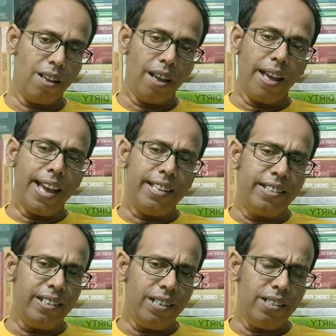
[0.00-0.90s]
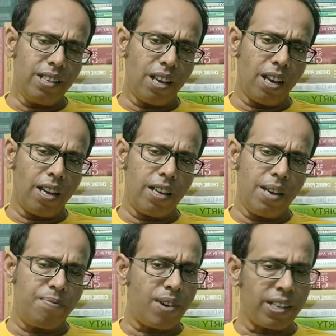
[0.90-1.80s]
A gene is a
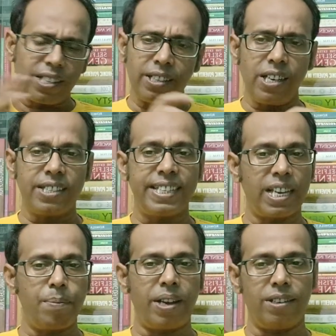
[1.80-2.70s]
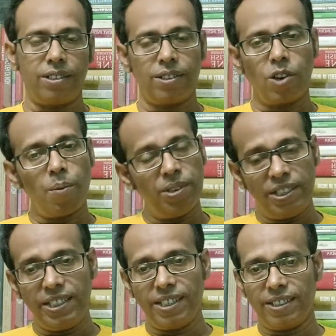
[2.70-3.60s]
functional segment of
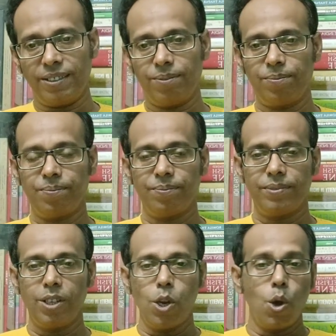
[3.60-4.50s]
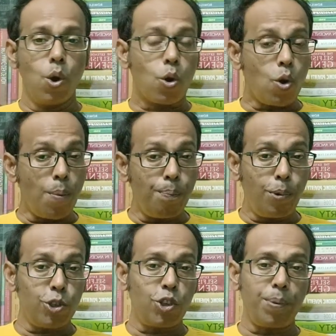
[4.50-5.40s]
DNA
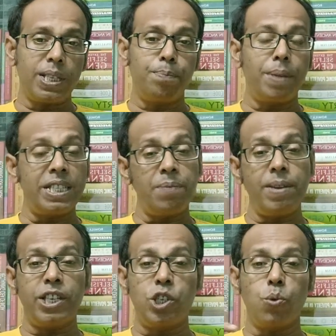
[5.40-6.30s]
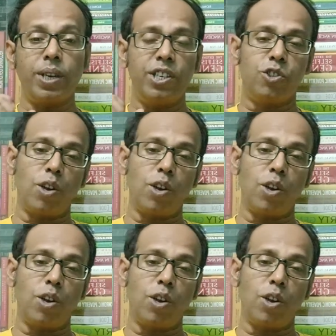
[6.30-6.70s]
composed of a specific sequence of